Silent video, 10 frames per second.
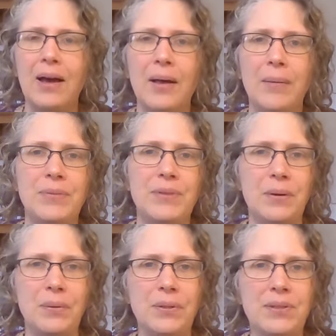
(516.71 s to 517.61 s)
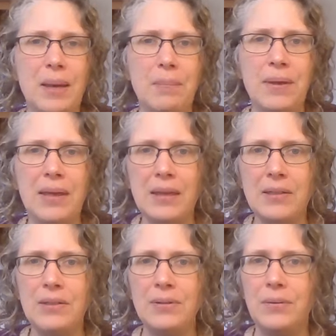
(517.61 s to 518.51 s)
Um, so stepping
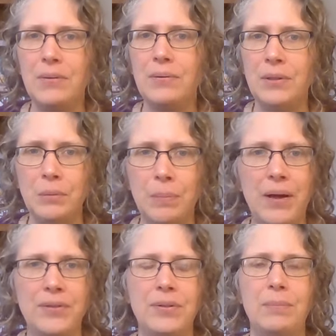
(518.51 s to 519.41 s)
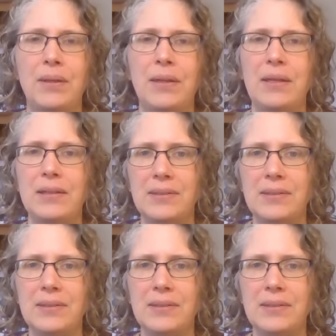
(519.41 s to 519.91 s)
into new possibility,